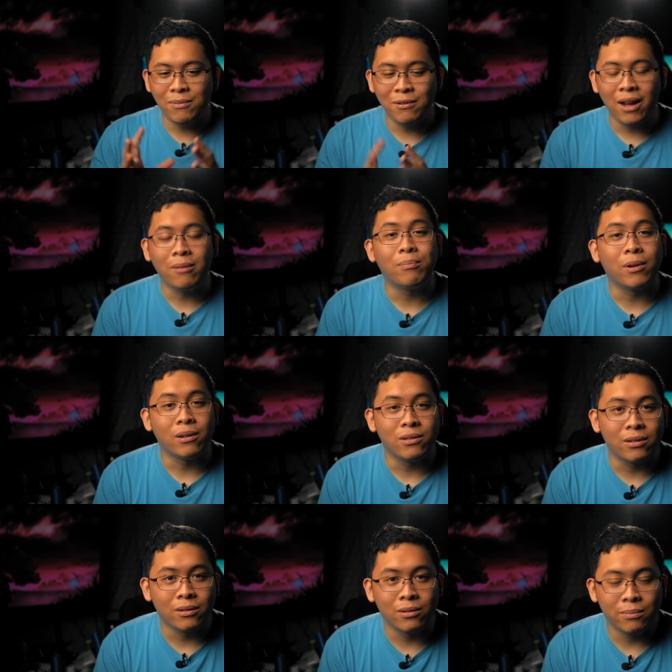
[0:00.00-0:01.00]
I'm the right
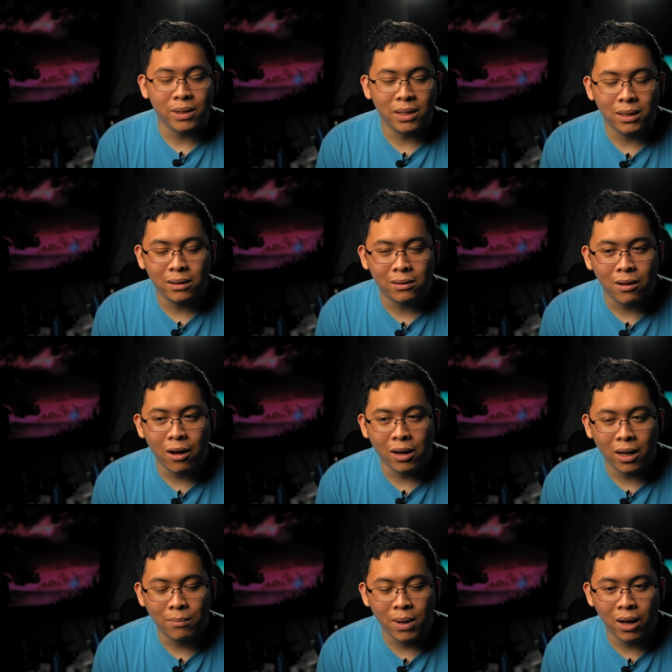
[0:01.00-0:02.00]
person to be
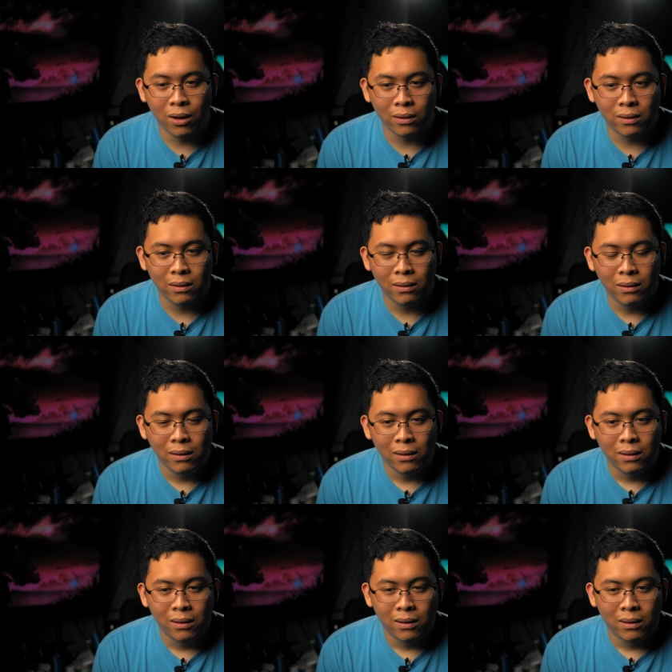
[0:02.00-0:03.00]
talking about
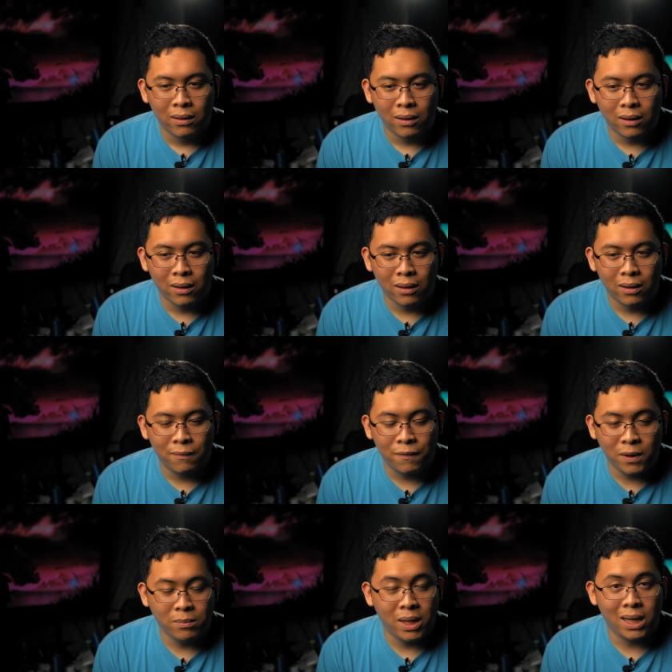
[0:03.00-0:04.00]
uh,
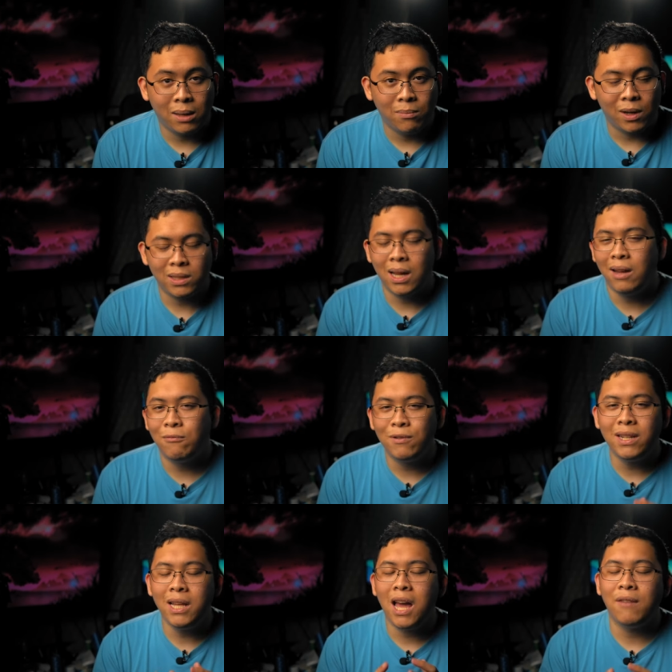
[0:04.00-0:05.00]
filmmaking because I
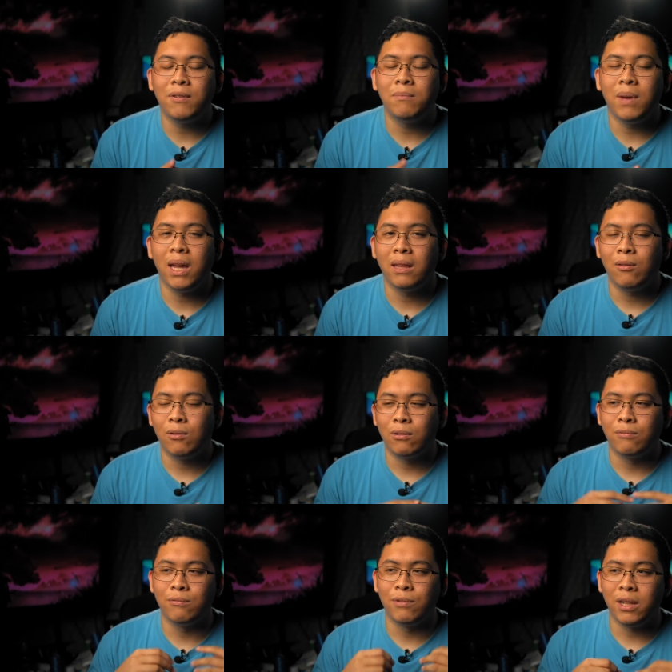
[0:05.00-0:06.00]
really haven't made
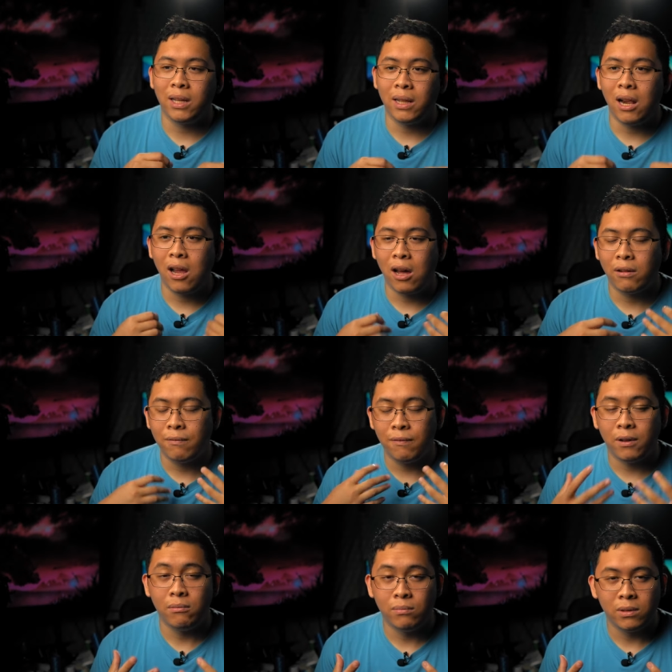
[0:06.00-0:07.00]
or written a lot of
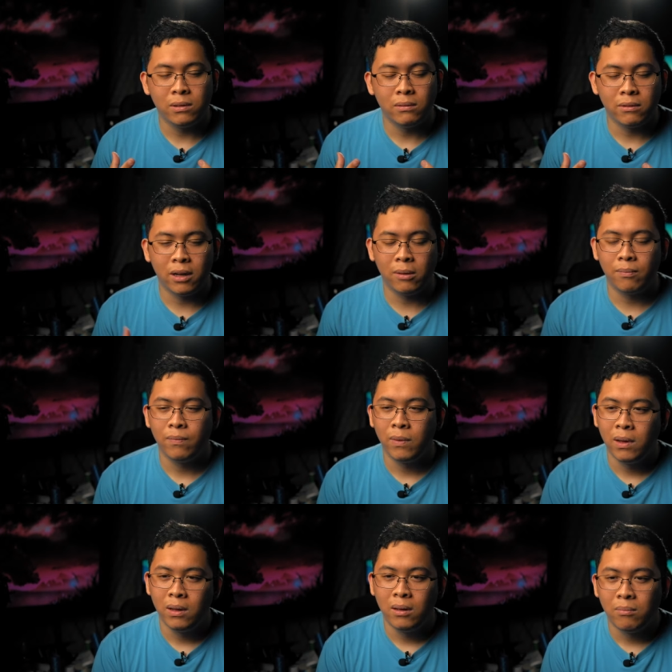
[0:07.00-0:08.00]
films, right?
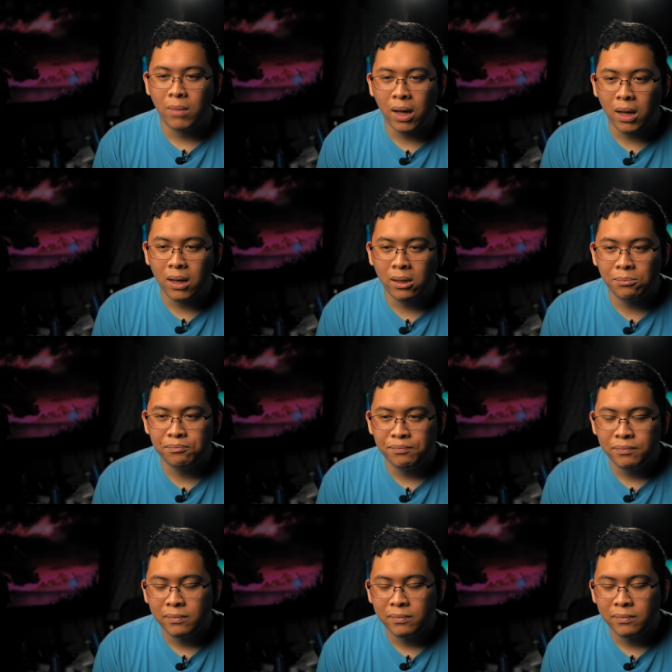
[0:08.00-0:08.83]
But